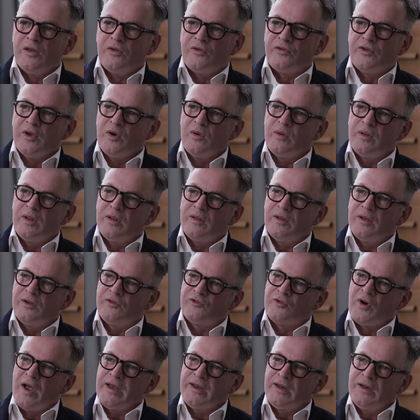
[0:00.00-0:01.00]
So the
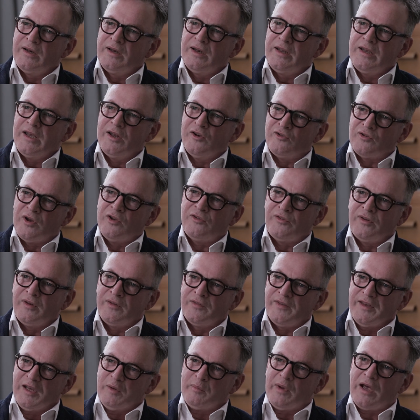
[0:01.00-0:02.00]
strikingly
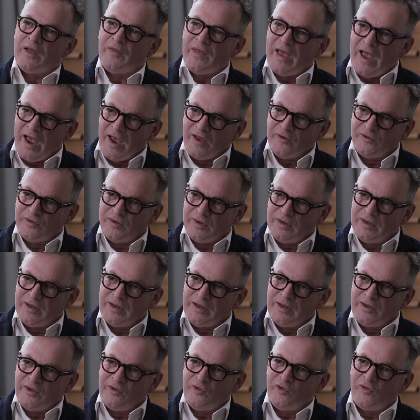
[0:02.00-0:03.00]
interesting thing about that
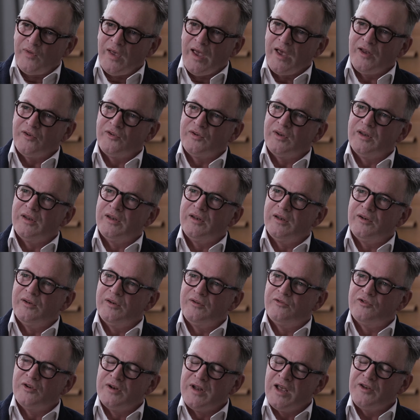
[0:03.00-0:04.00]
is that
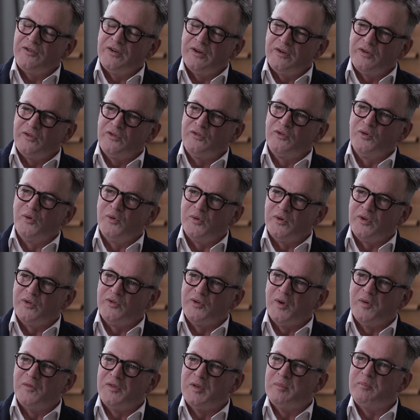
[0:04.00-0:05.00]
genetic
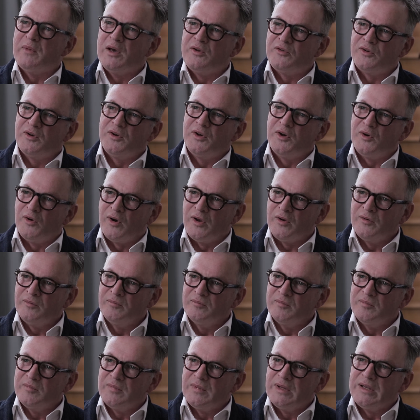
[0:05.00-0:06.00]
disorders of the motor
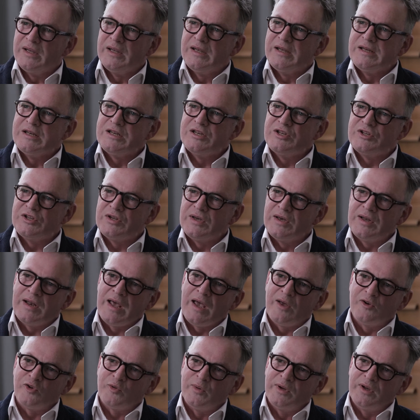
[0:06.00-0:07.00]
neuron turn
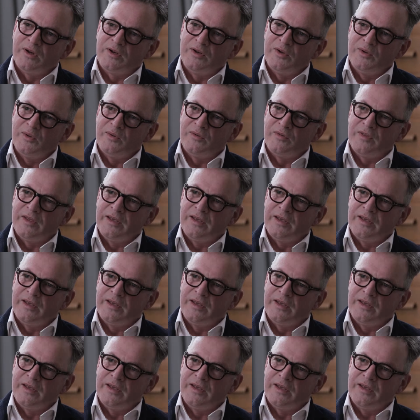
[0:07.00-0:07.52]
out to include